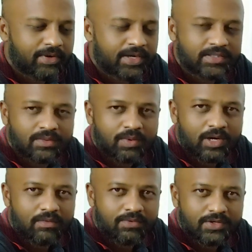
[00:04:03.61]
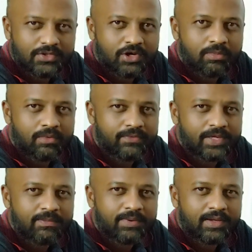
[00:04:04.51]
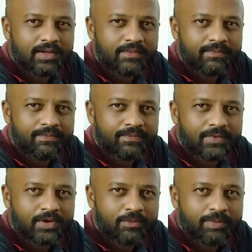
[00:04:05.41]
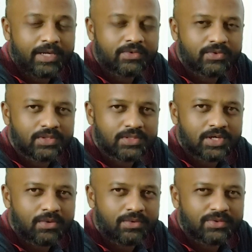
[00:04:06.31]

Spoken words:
does a wonderful job of keeping pathogens out.